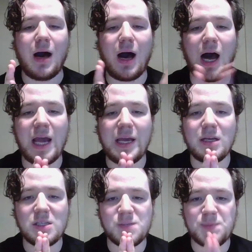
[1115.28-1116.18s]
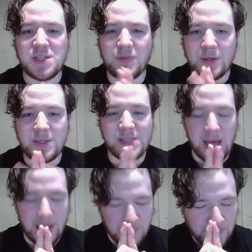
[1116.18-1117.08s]
I specifically
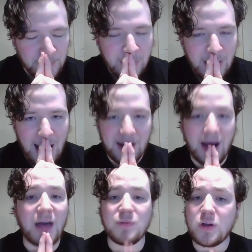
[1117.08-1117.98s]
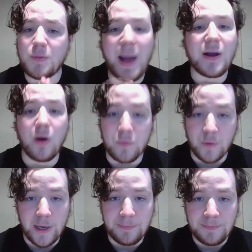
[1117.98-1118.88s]
said, and I have looked back over
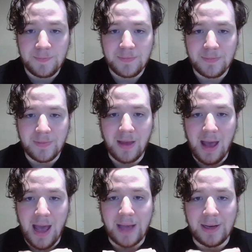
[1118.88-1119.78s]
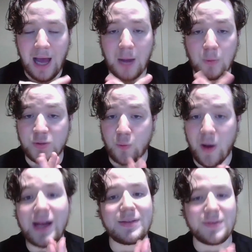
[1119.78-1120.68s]
it, and I was
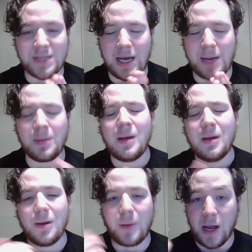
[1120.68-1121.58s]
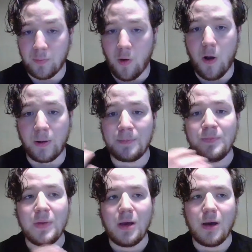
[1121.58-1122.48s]
right at the time, but I am wrong.
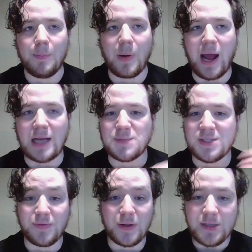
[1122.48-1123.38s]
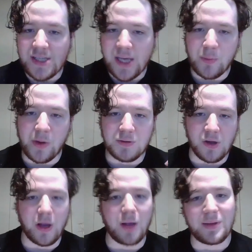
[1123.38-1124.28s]
But I specifically said when I was
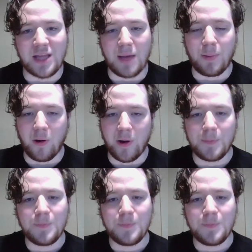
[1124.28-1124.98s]
talking about that part,